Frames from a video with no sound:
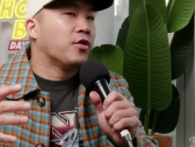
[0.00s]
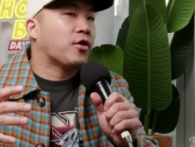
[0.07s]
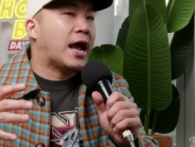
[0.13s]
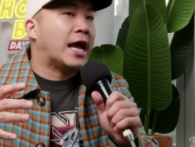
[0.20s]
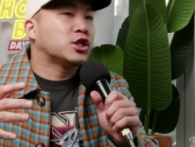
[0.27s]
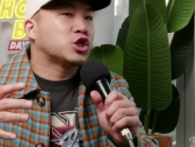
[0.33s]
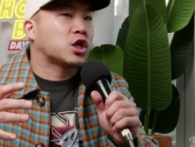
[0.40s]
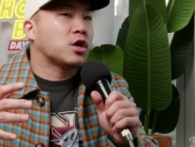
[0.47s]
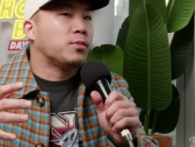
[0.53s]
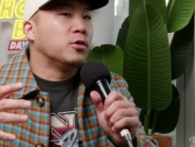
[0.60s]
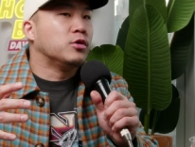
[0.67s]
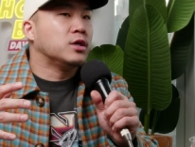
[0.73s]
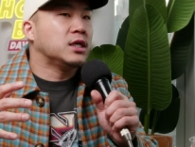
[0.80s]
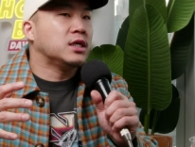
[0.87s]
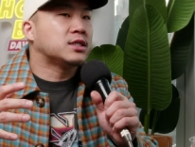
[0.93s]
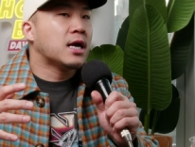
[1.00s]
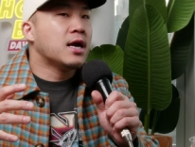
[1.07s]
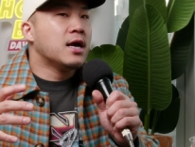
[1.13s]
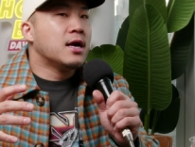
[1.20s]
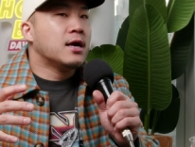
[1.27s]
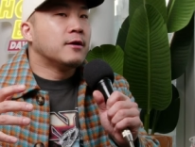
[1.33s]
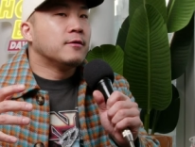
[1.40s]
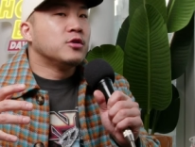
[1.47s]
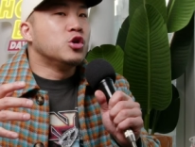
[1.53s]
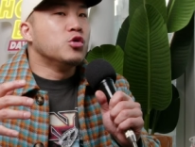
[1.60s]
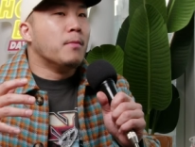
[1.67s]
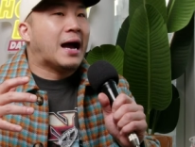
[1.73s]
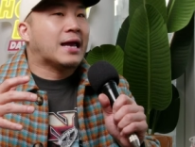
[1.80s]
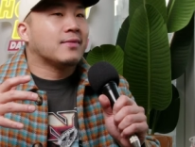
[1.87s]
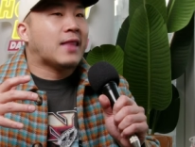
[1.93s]
other Asian communities, you
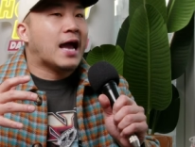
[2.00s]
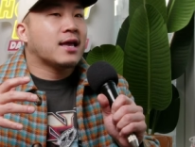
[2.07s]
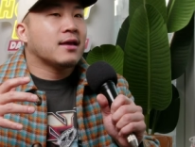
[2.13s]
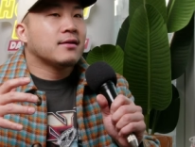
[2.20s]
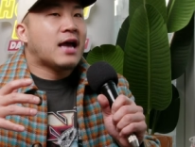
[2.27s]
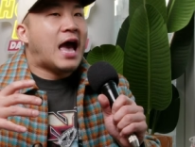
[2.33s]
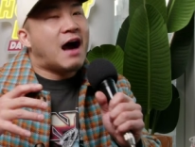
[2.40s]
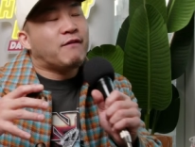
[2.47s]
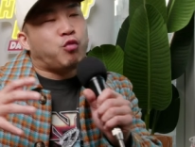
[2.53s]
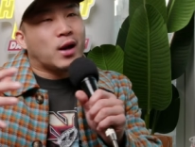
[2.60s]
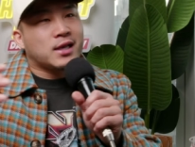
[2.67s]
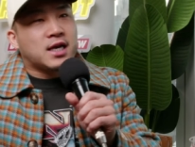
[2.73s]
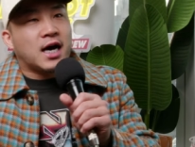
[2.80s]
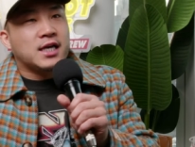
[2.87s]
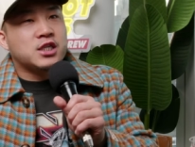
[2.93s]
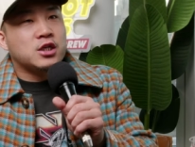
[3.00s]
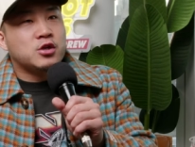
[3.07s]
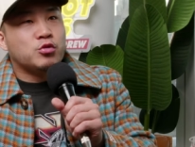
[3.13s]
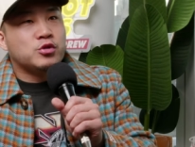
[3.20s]
might like have one cousin